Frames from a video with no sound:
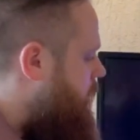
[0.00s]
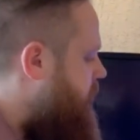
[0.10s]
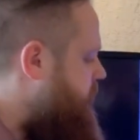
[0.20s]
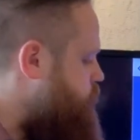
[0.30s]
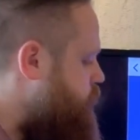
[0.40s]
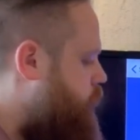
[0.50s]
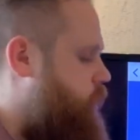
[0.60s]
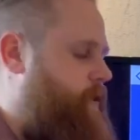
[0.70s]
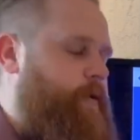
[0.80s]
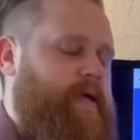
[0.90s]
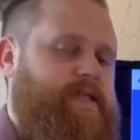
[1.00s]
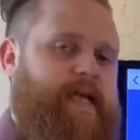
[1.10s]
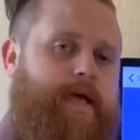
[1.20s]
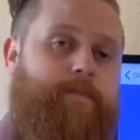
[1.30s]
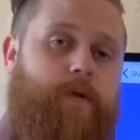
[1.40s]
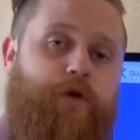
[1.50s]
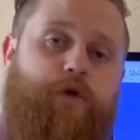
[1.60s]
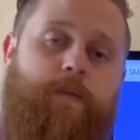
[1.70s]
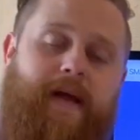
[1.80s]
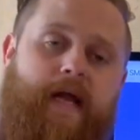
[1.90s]
And that's what you're going to be doing today. You're
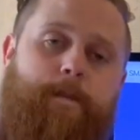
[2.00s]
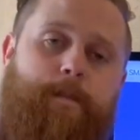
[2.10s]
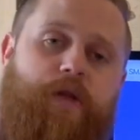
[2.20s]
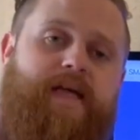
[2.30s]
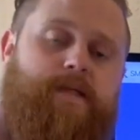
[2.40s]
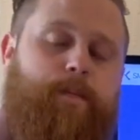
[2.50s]
going to be making a bullet